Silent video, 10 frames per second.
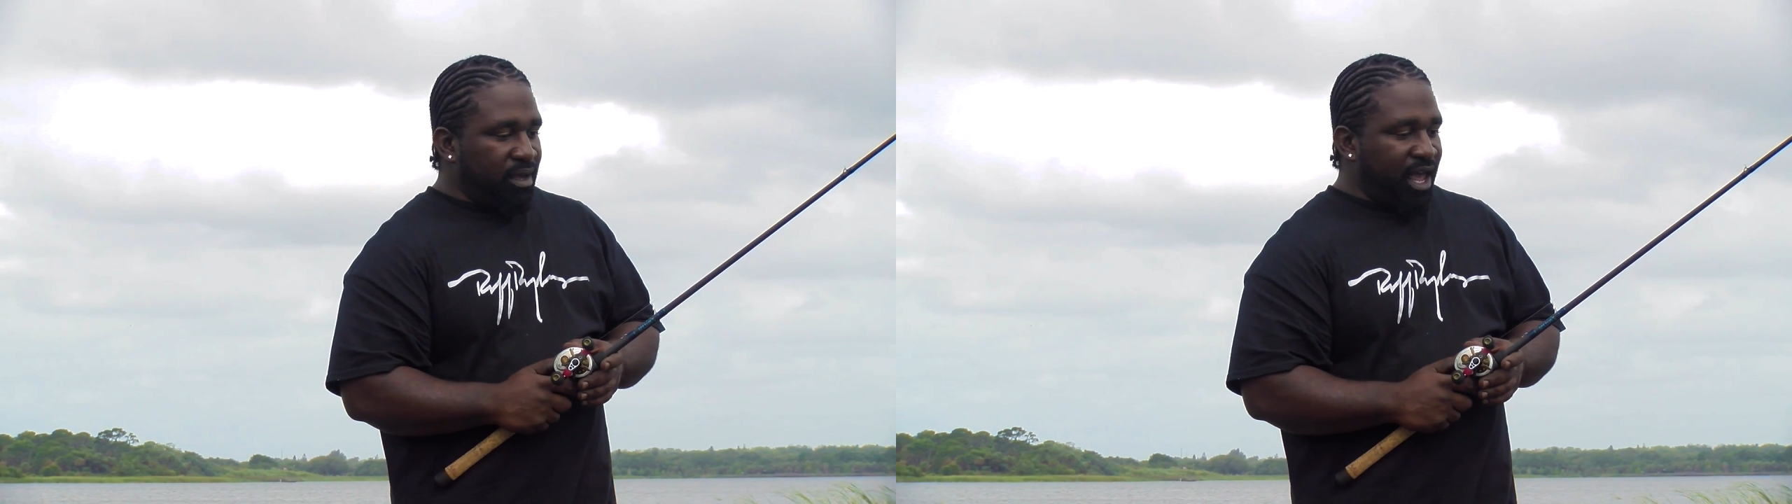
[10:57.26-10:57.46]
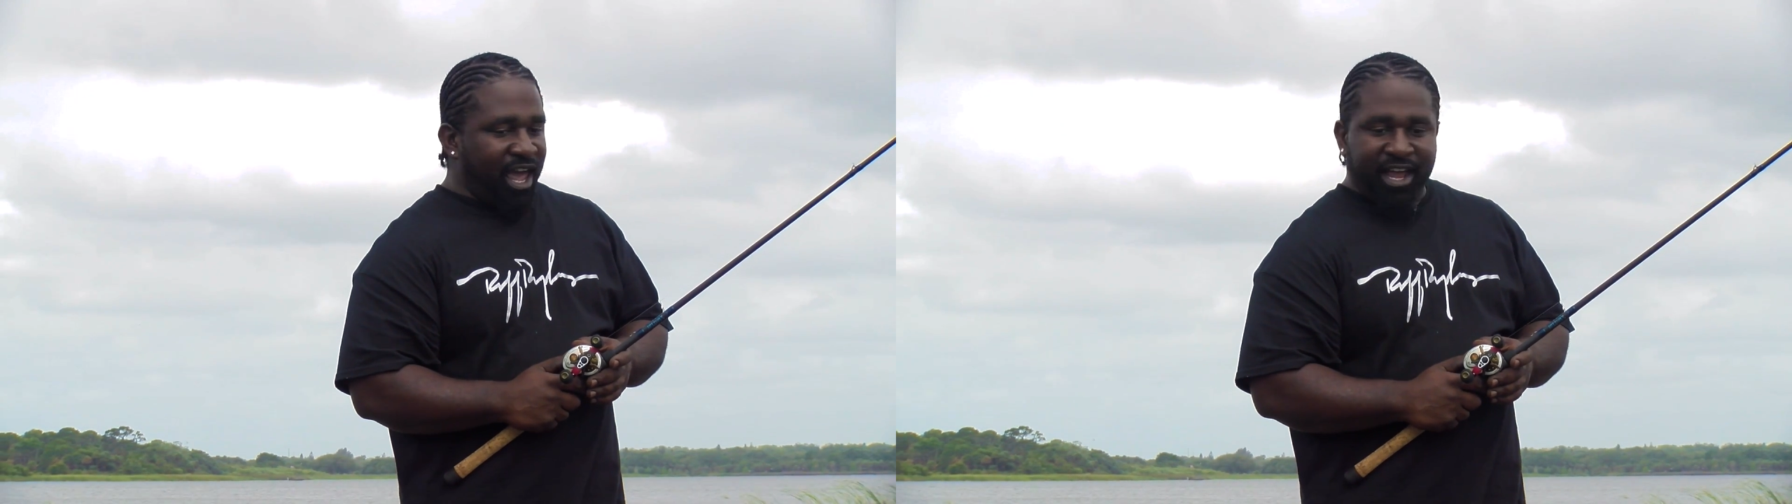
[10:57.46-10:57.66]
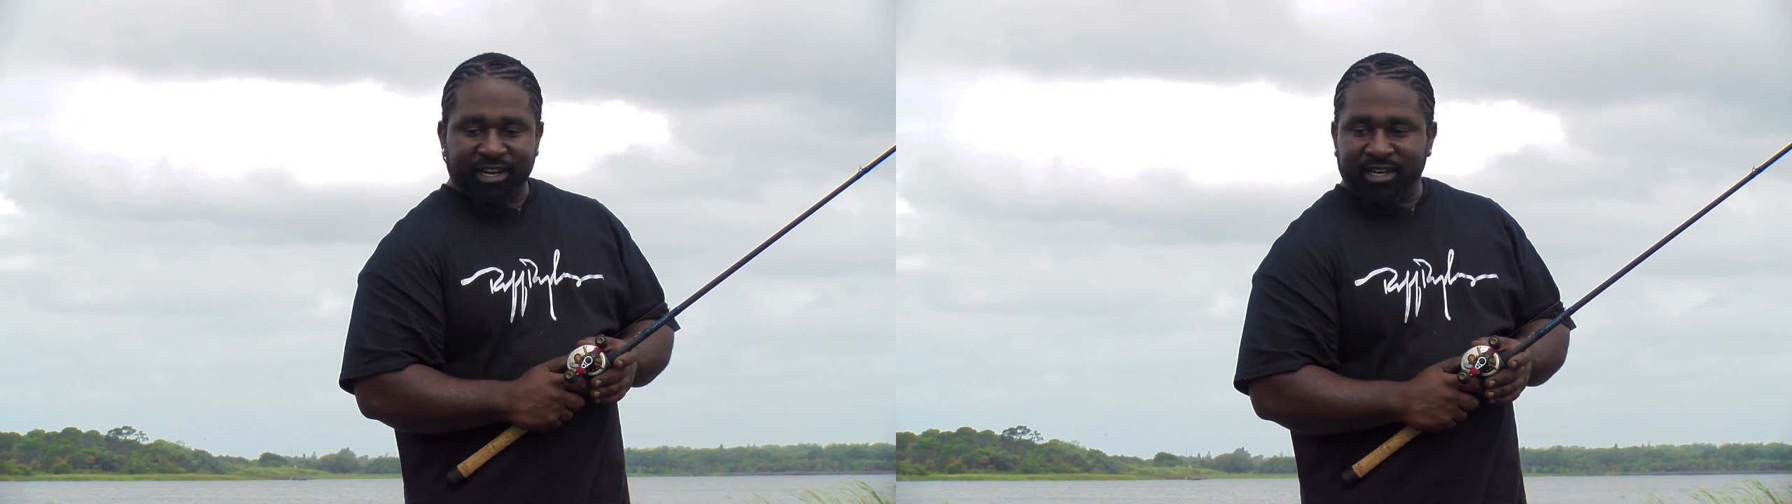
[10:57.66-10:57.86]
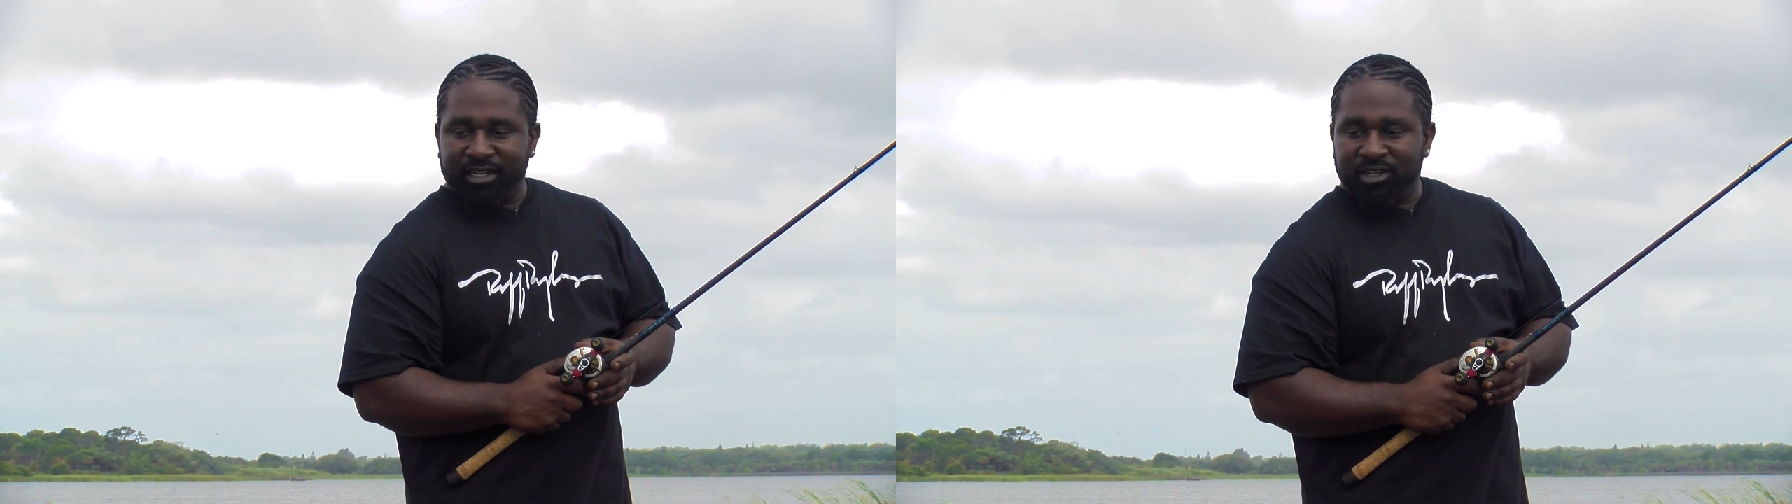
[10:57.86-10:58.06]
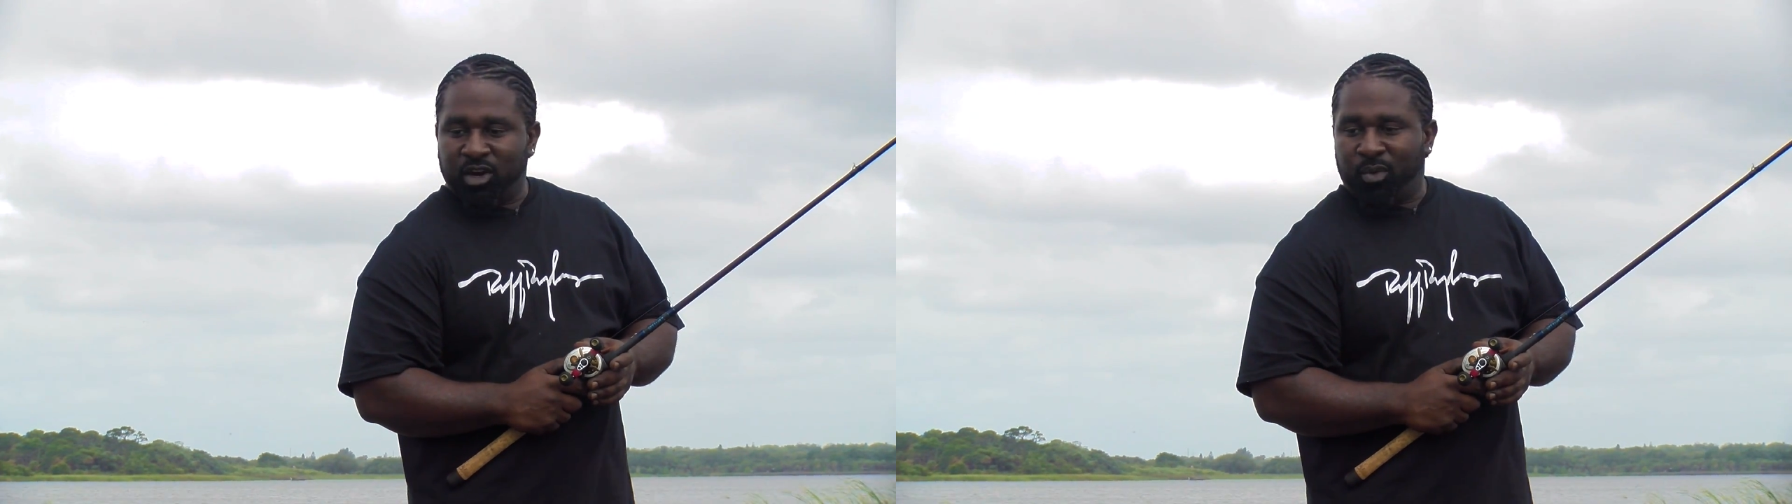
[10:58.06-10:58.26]
And,
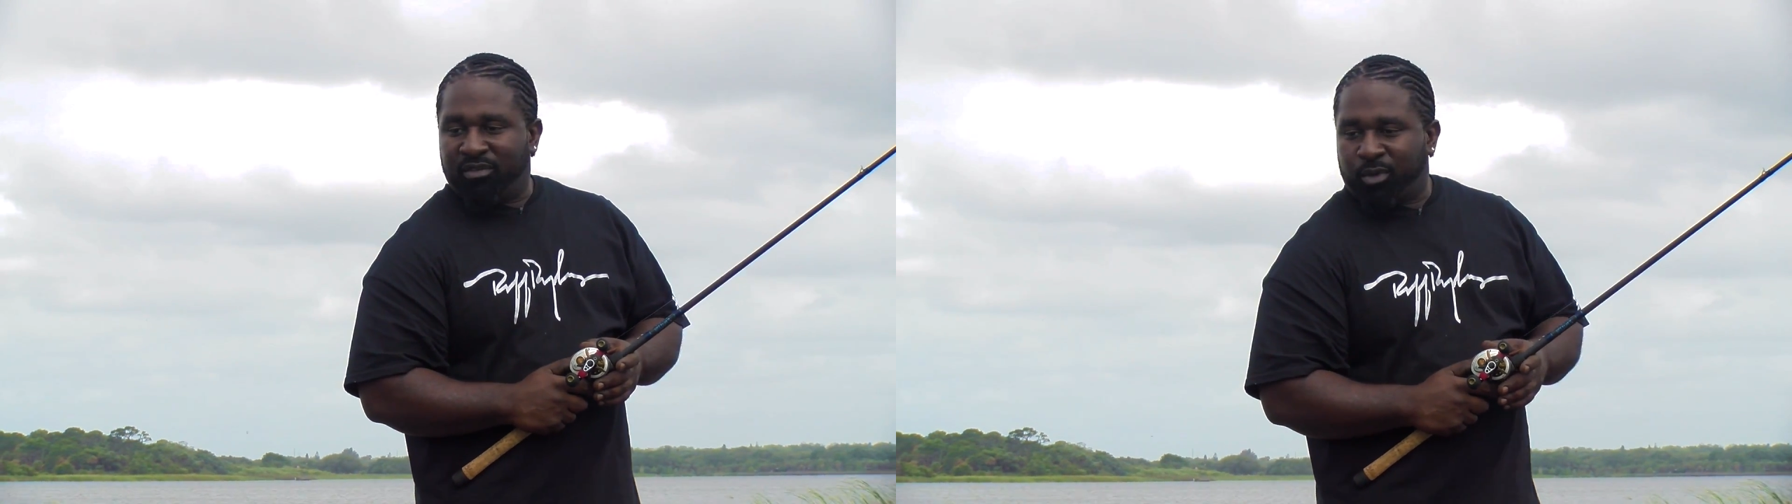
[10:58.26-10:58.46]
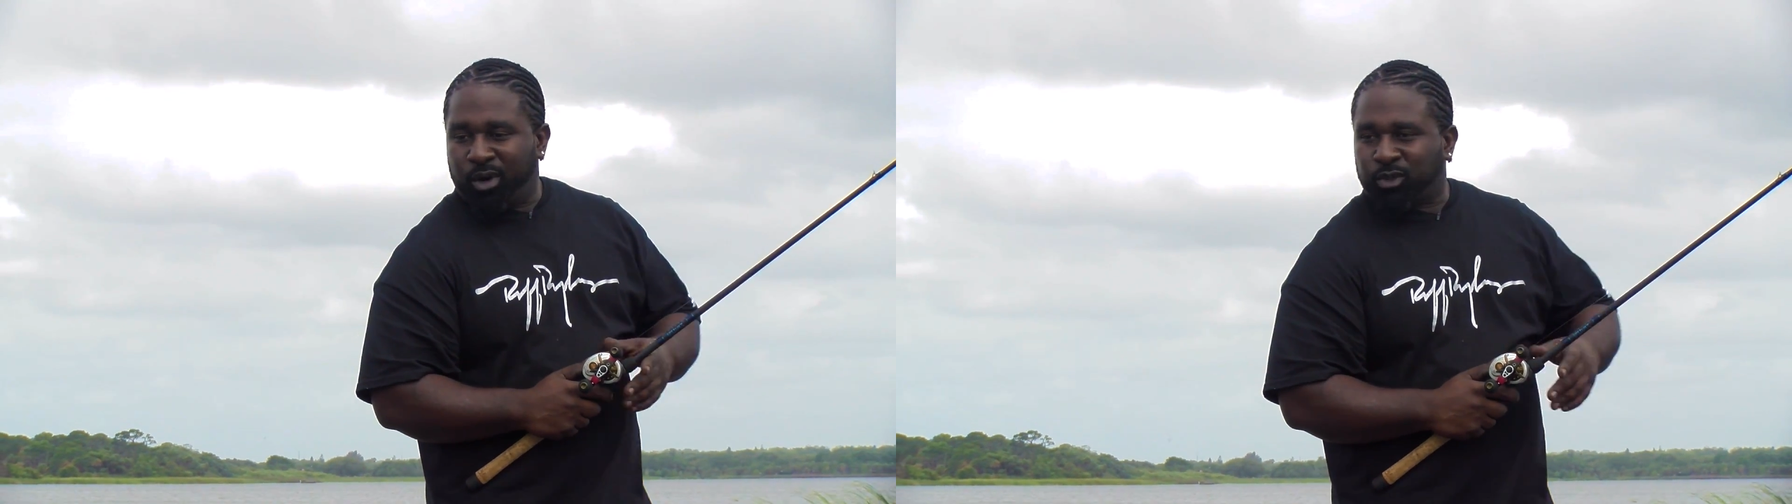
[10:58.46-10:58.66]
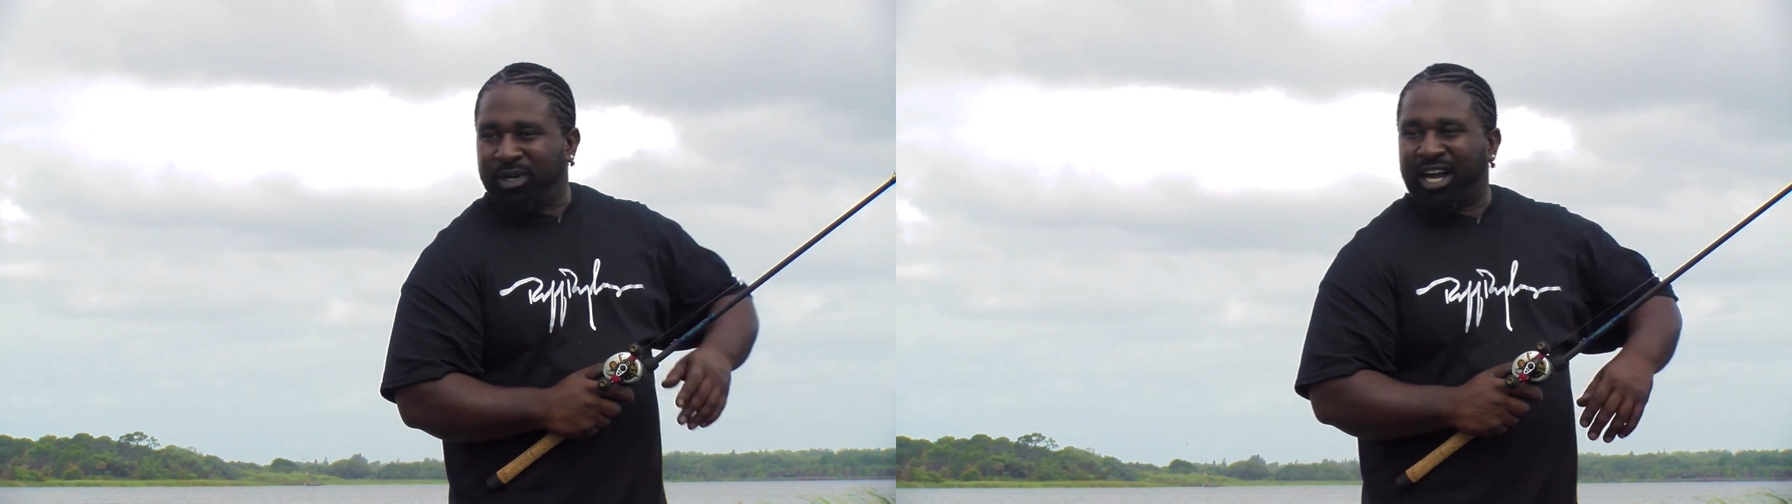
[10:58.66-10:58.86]
you know, of course,